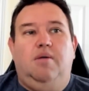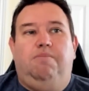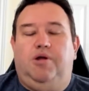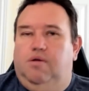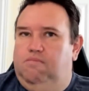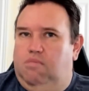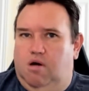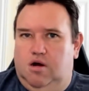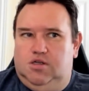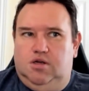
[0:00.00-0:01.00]
but your
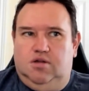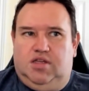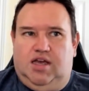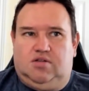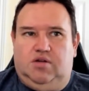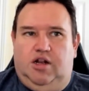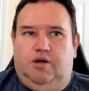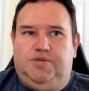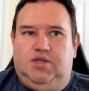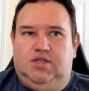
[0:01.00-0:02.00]
marginal tax rate
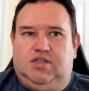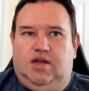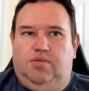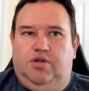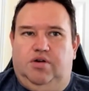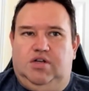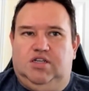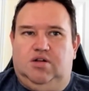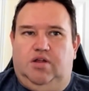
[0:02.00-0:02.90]
helps you decide whether additional